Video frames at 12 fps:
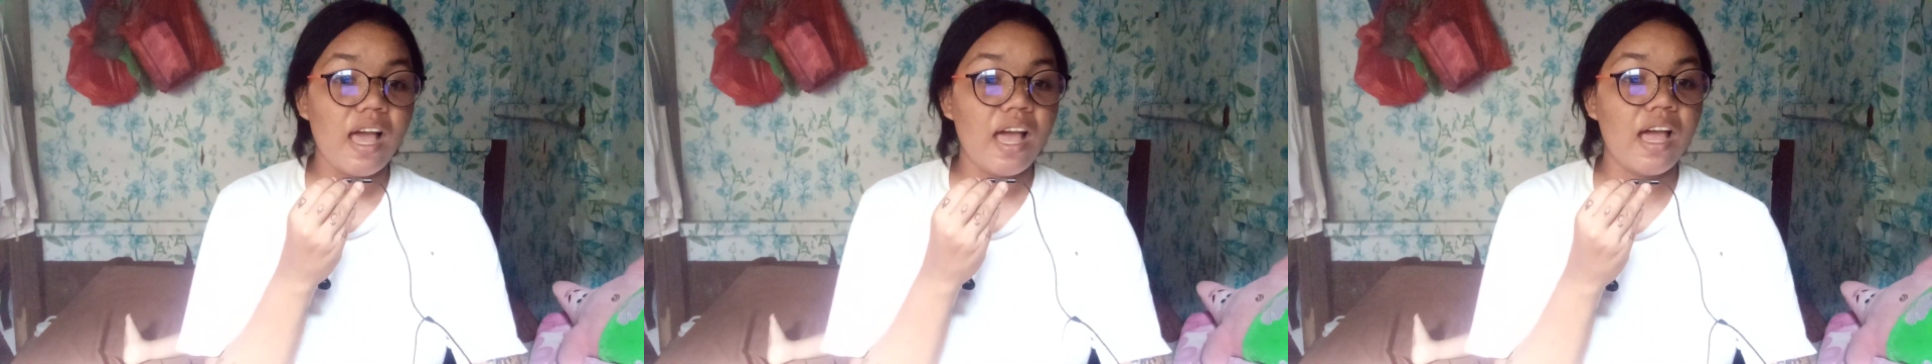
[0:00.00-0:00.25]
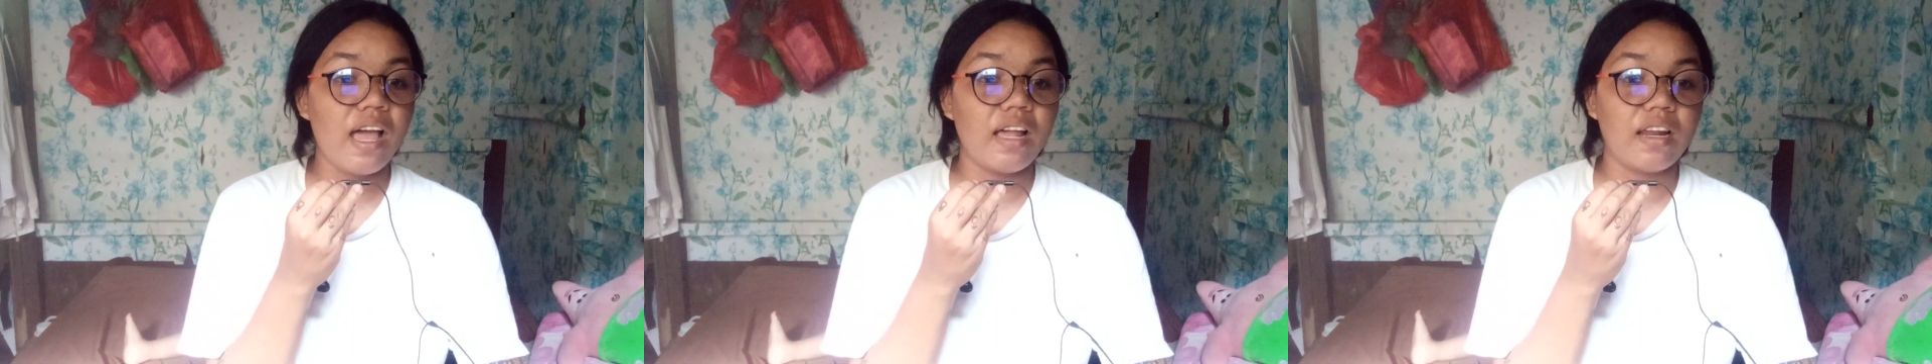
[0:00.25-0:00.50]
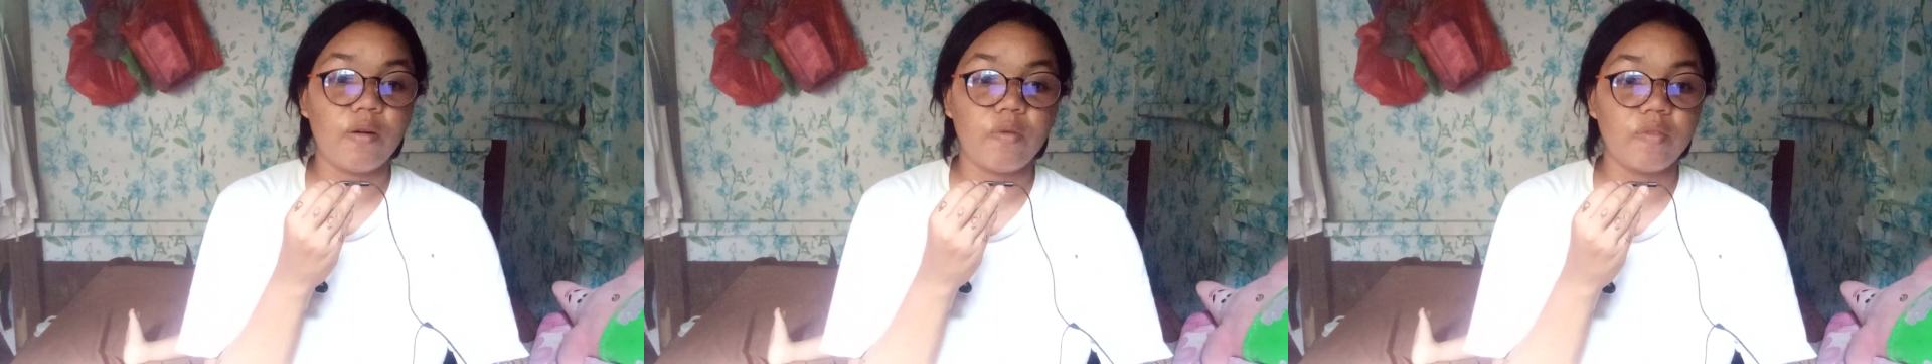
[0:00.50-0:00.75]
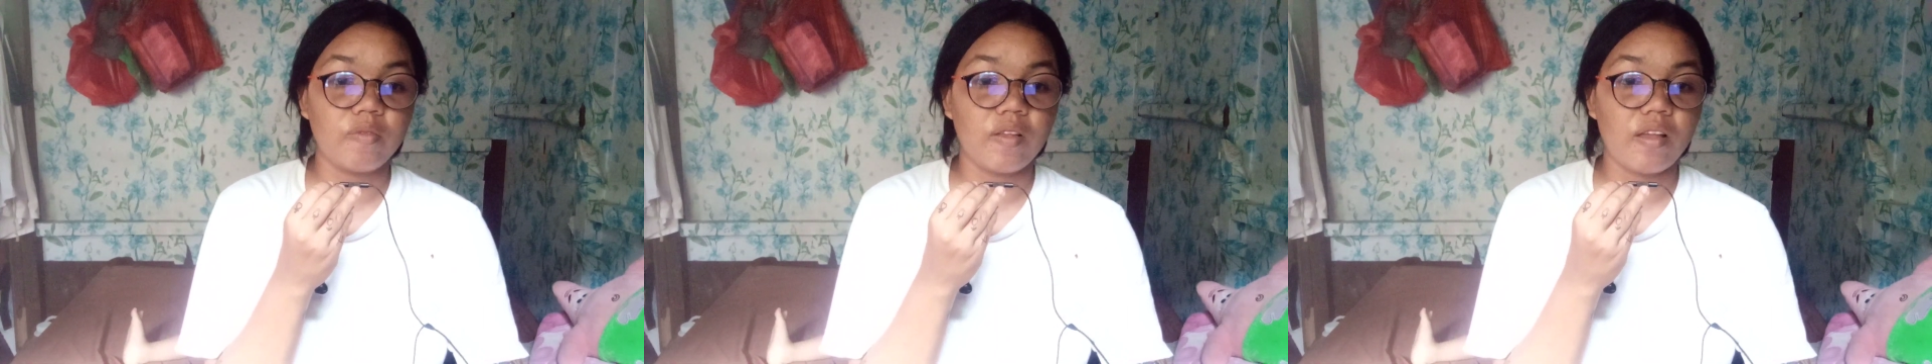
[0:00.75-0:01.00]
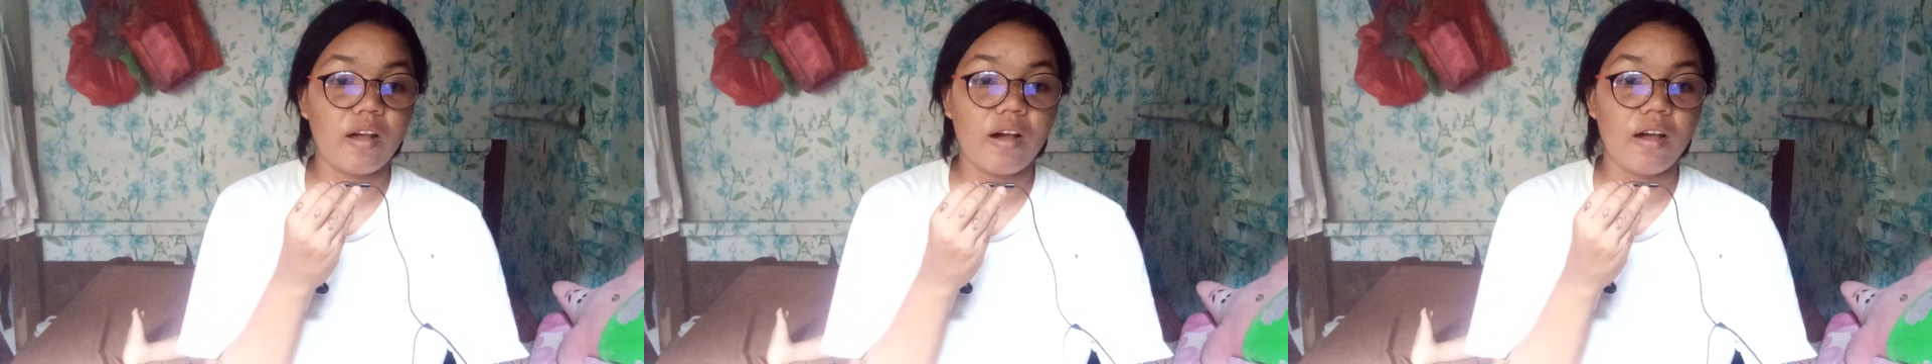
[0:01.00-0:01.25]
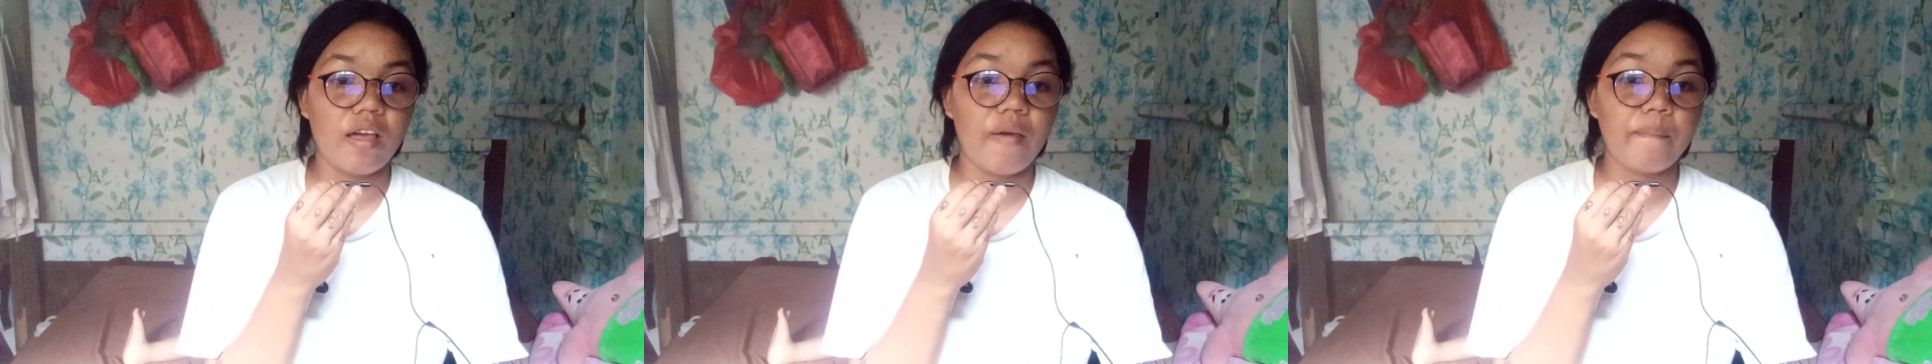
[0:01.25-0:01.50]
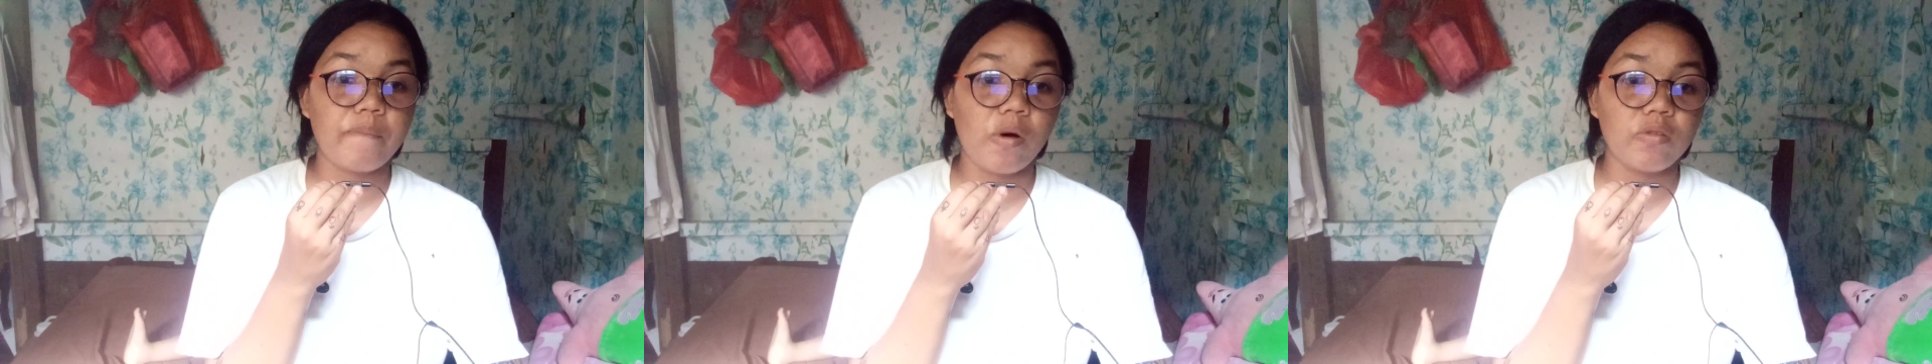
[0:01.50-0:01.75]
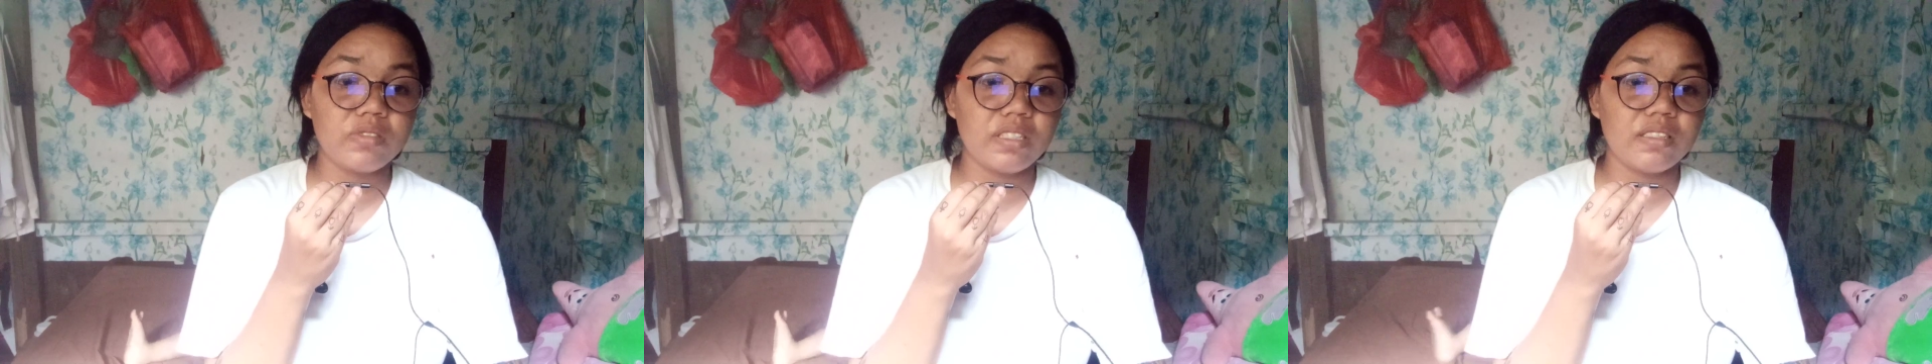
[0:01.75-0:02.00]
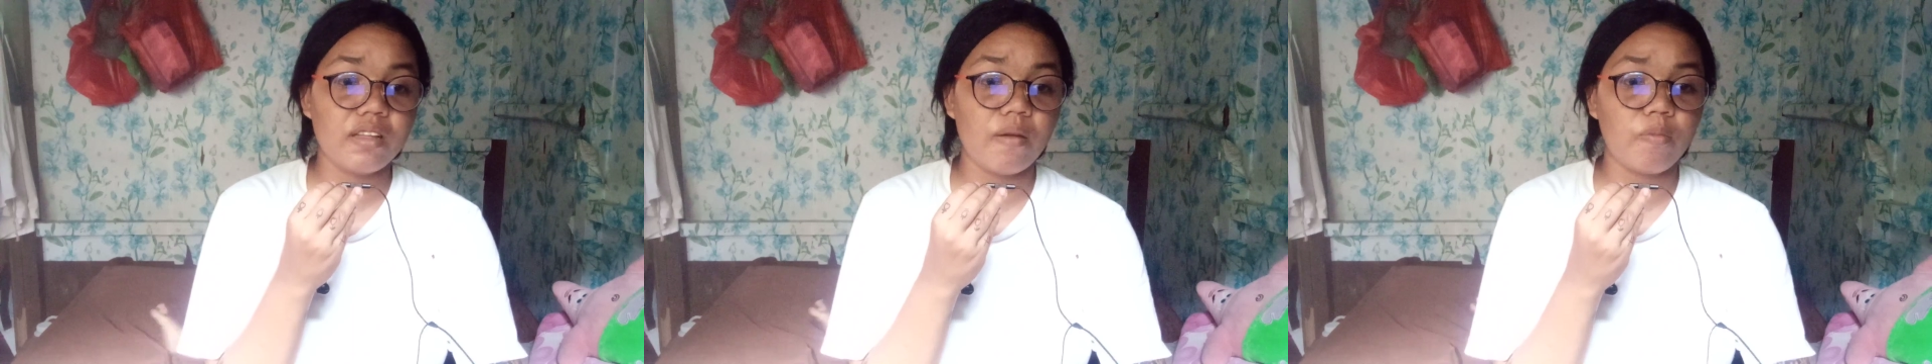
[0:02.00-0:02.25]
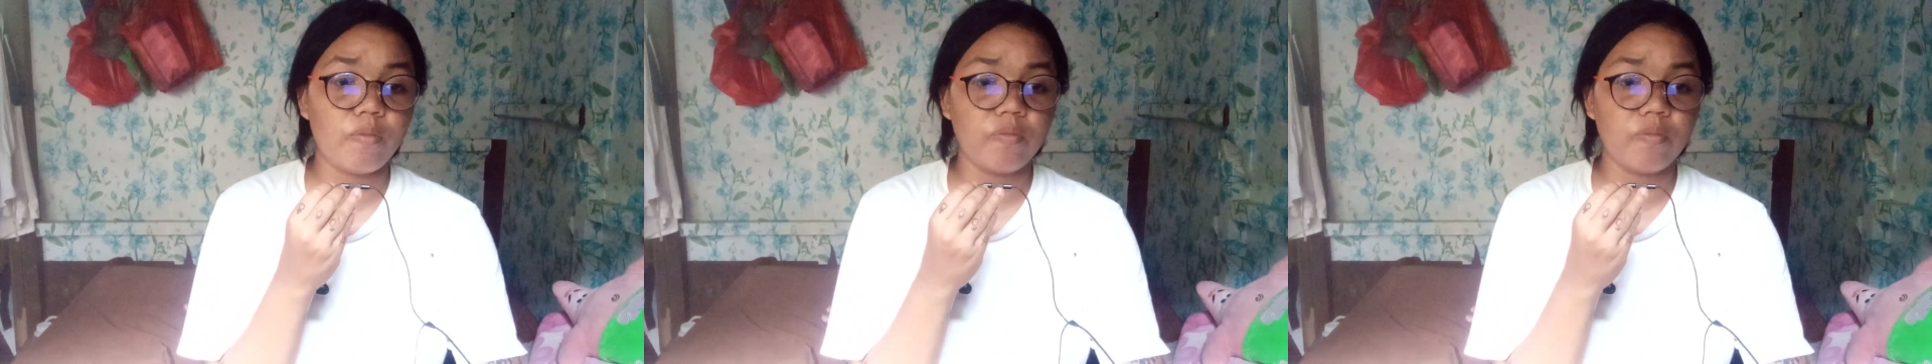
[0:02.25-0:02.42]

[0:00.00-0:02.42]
and imposing them